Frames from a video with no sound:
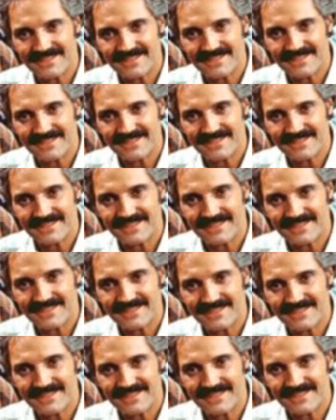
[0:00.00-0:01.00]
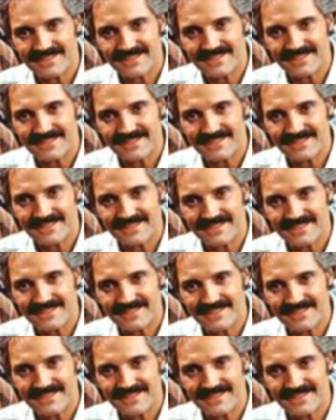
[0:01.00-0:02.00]

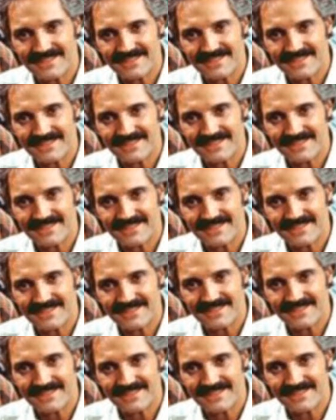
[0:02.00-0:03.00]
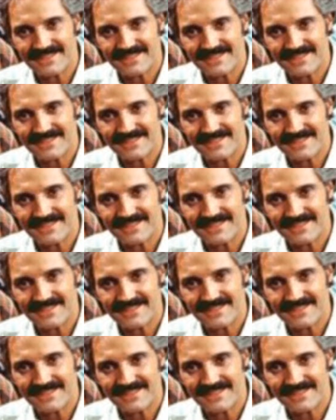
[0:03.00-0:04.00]

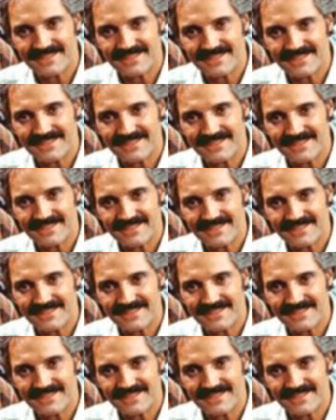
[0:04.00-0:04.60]
(silent)